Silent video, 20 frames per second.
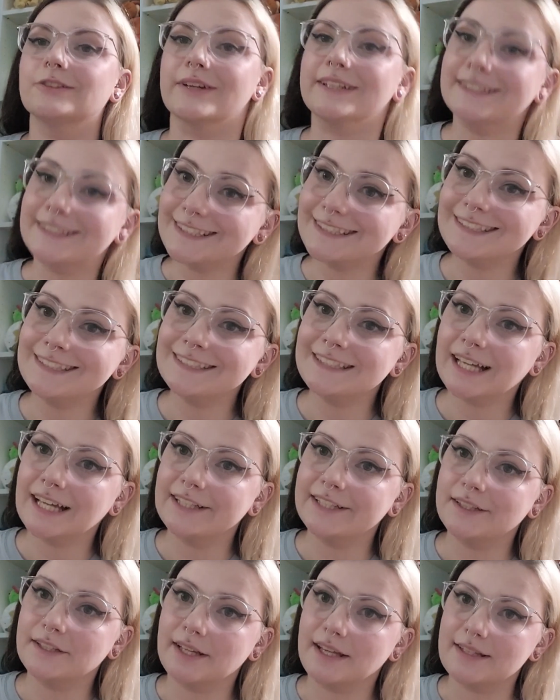I did decide
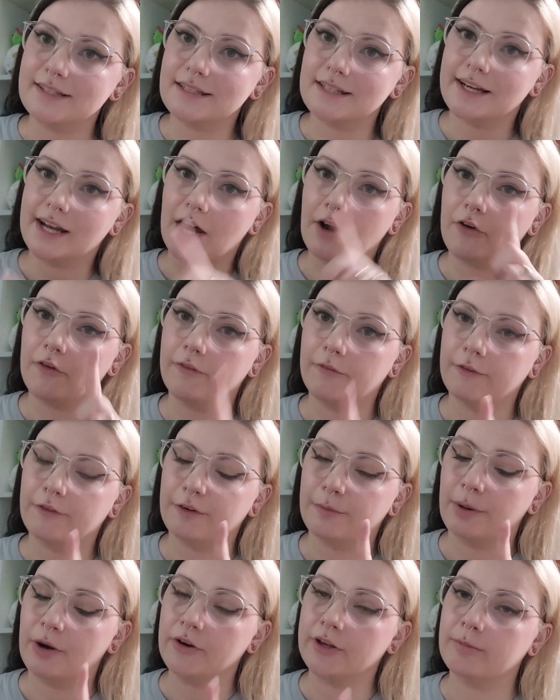to test it out
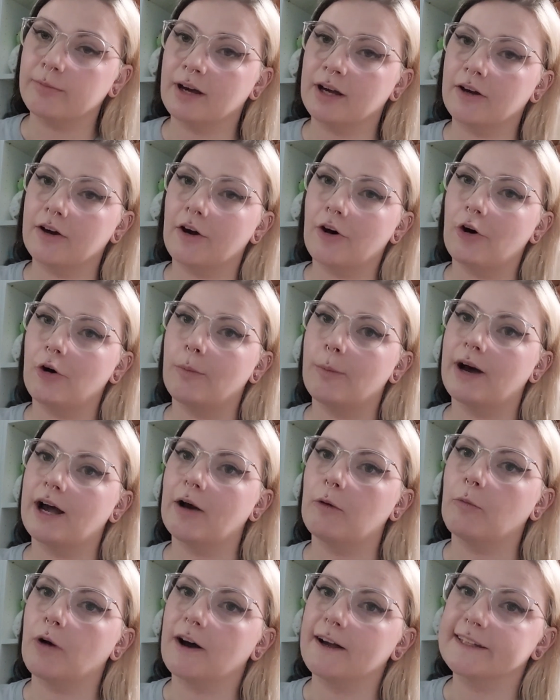for Pokemon Go by
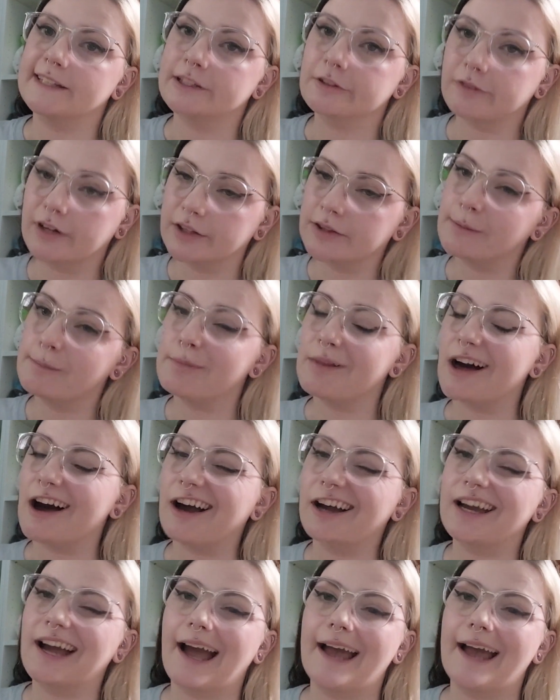walking around the block.